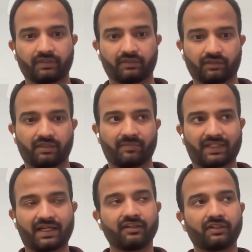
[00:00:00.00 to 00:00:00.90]
keep an
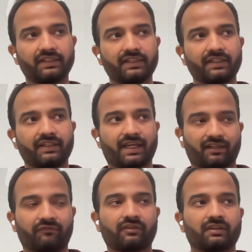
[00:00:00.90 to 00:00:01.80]
eye on. And
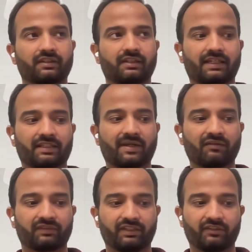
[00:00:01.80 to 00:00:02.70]
of course, as part
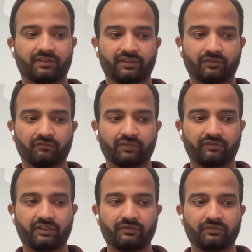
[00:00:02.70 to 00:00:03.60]
of 3.0, we
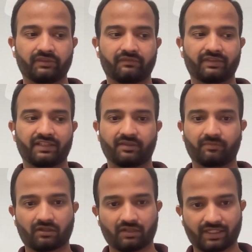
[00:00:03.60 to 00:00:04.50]
will do the release
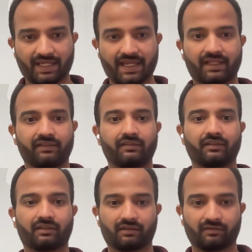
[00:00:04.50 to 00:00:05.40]
blog and
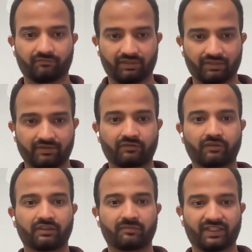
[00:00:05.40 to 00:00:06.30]
we'll list out
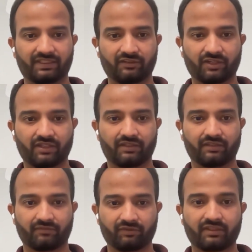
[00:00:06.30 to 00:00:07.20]
all the breaking
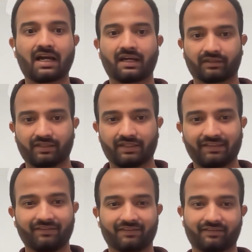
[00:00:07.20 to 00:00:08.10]
changes, which are
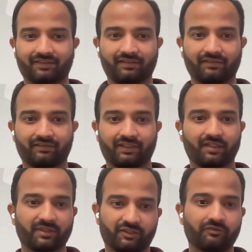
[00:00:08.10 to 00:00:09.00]
currently listed in
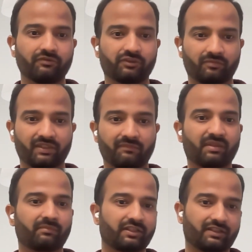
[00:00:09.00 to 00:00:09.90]
GitHub issue, should be
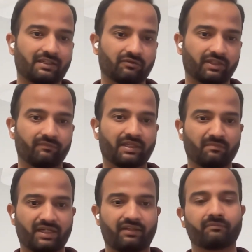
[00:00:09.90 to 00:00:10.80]
published out and
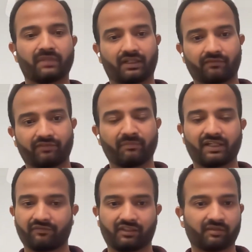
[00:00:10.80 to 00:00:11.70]
made
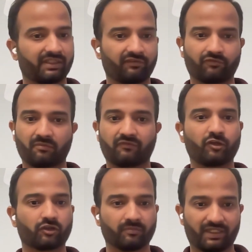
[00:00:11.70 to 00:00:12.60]
available in form of
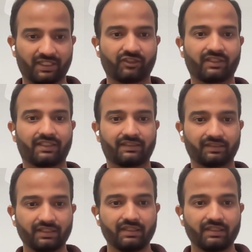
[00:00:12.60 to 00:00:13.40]
documentation and